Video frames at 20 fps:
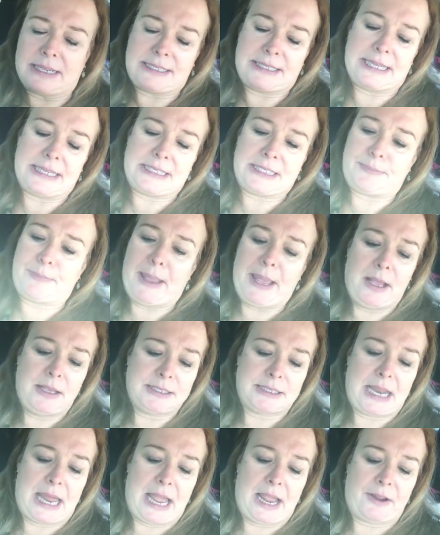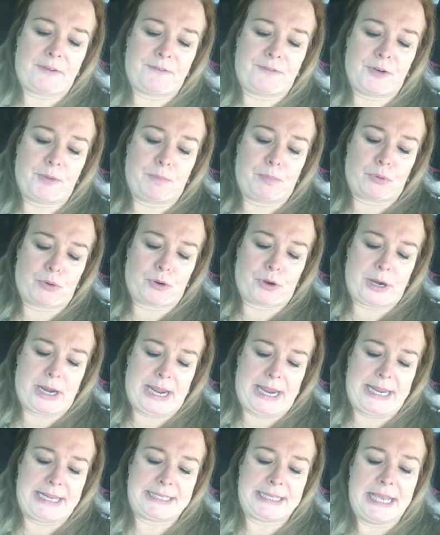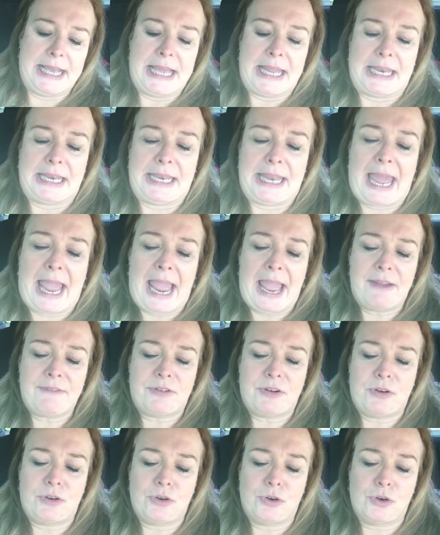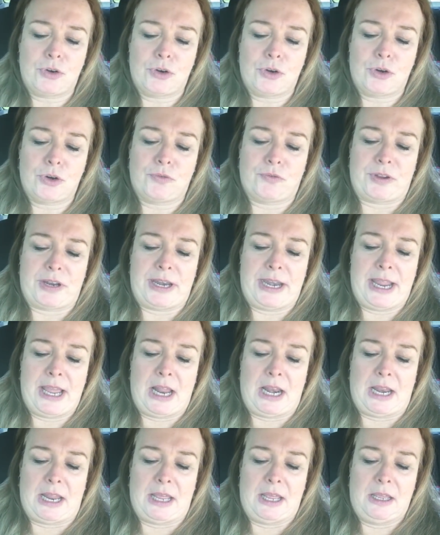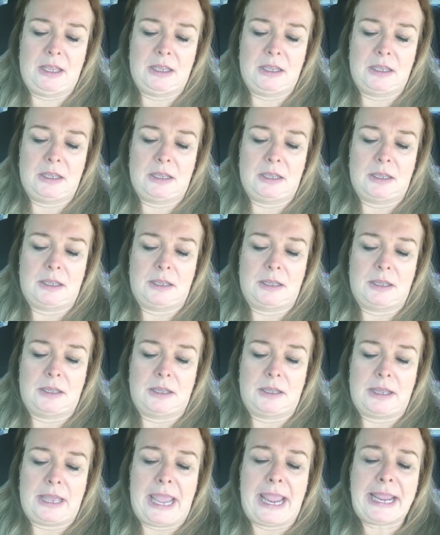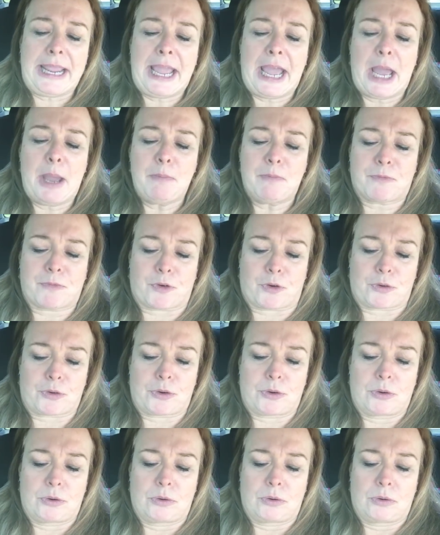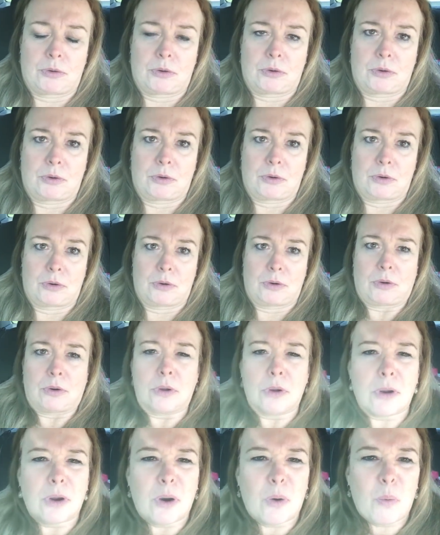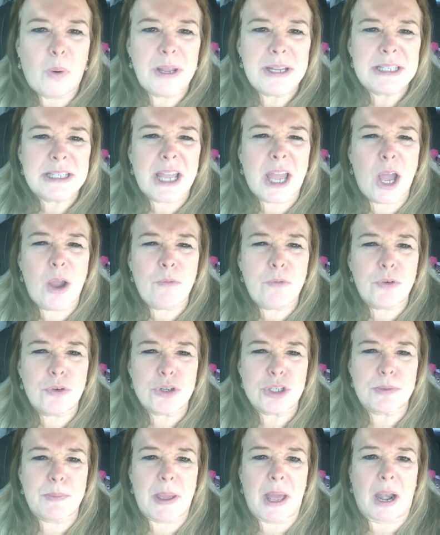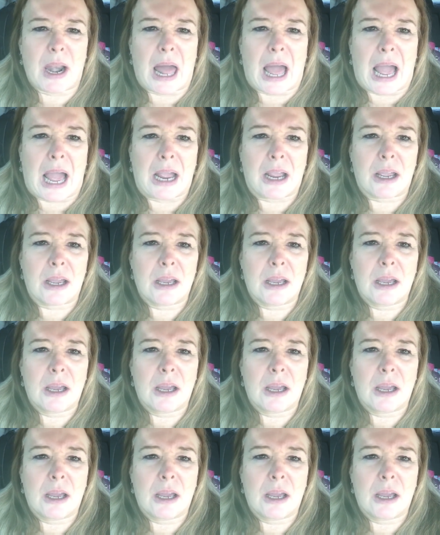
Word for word: It smells like Febreze, lavender, vanilla, and comfort. What does comfort smell like?